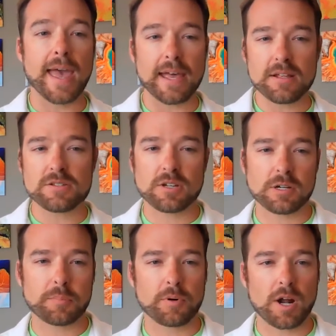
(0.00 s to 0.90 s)

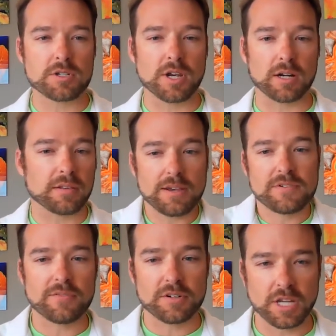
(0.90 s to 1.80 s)
hands-on project they've
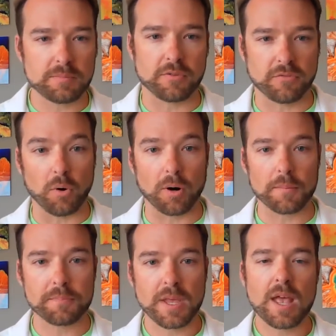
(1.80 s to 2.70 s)
never done before.
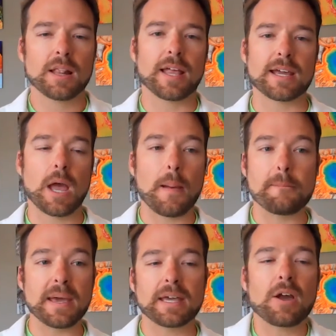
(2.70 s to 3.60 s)
Like
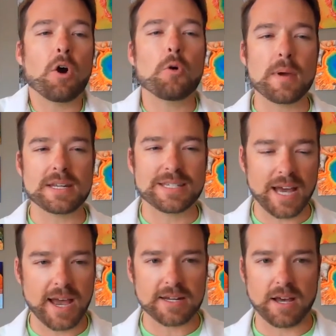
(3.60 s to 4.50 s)
making homemade
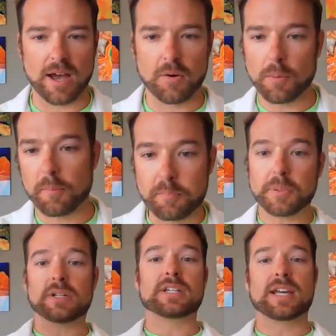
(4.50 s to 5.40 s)
tie-dye, or
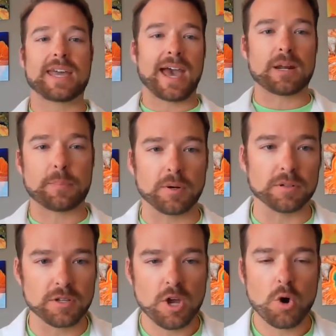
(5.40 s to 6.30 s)
building a
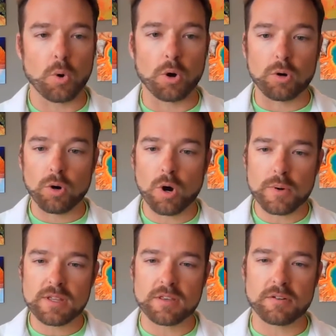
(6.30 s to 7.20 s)
catapult, or
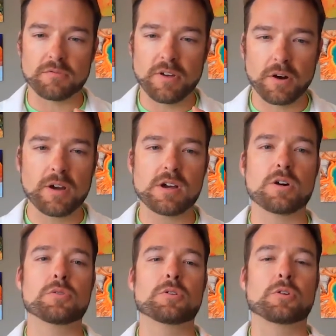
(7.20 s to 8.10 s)
growing their very
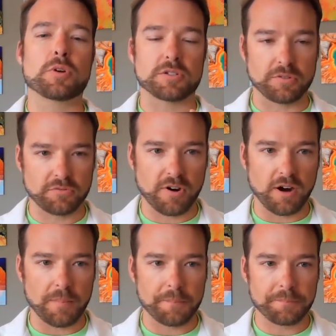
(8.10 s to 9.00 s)
own crystal farm.